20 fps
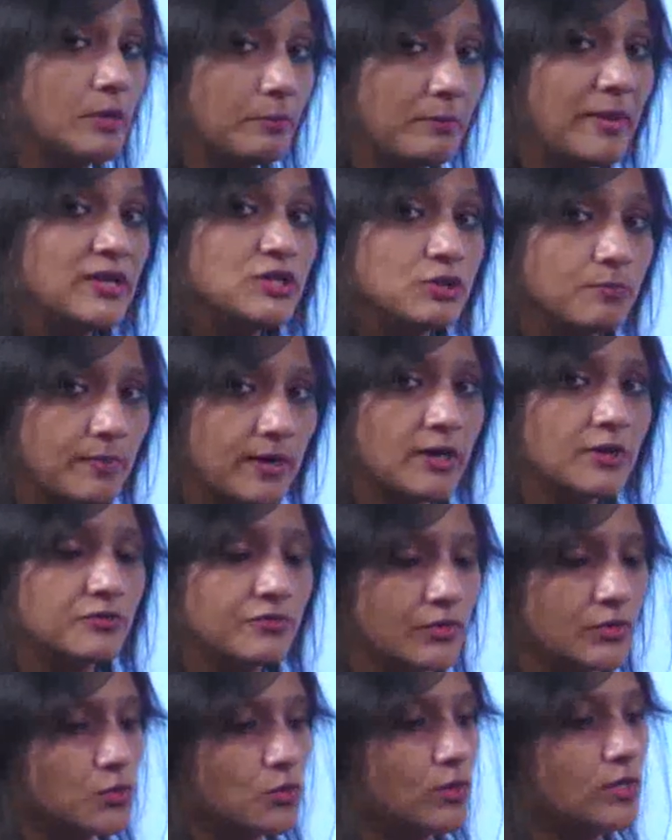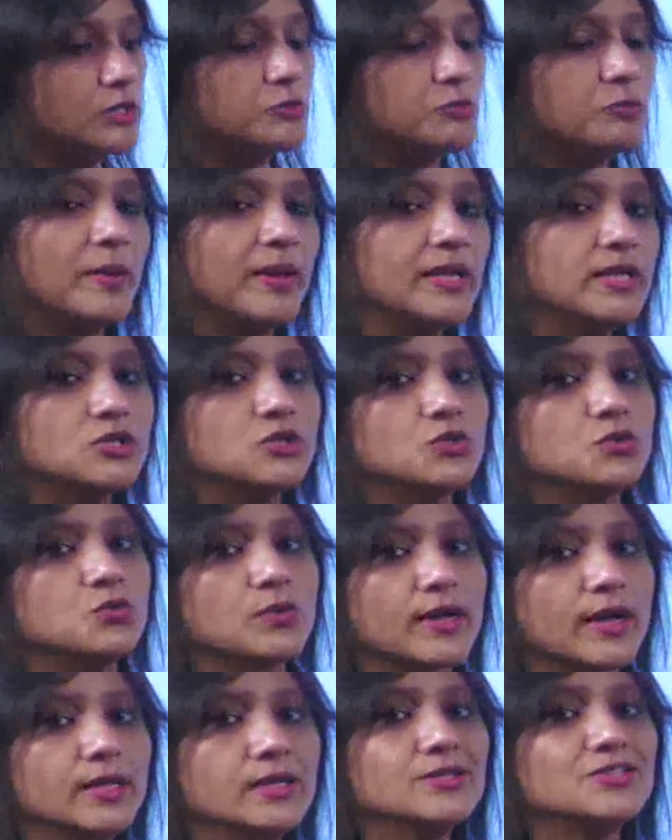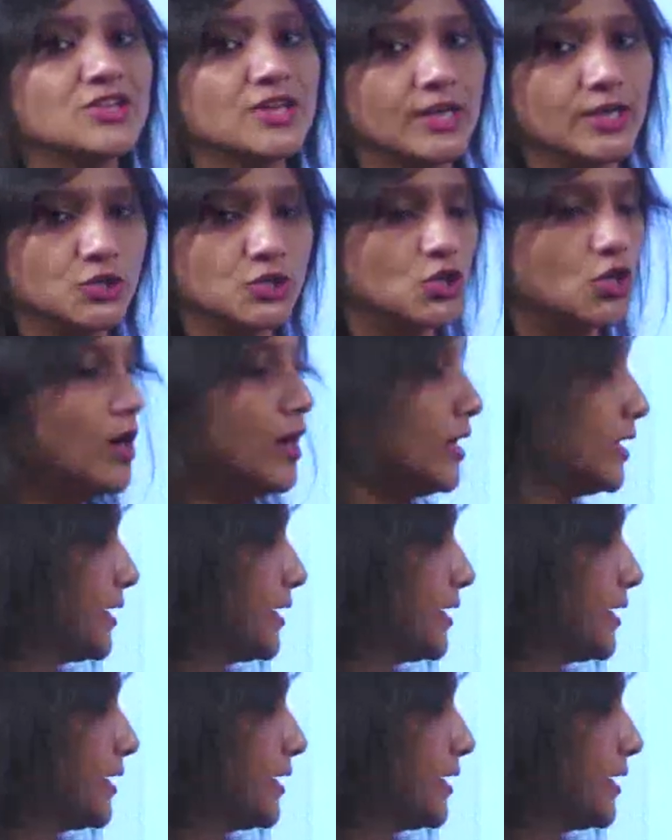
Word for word: a major part of your total speech you can change your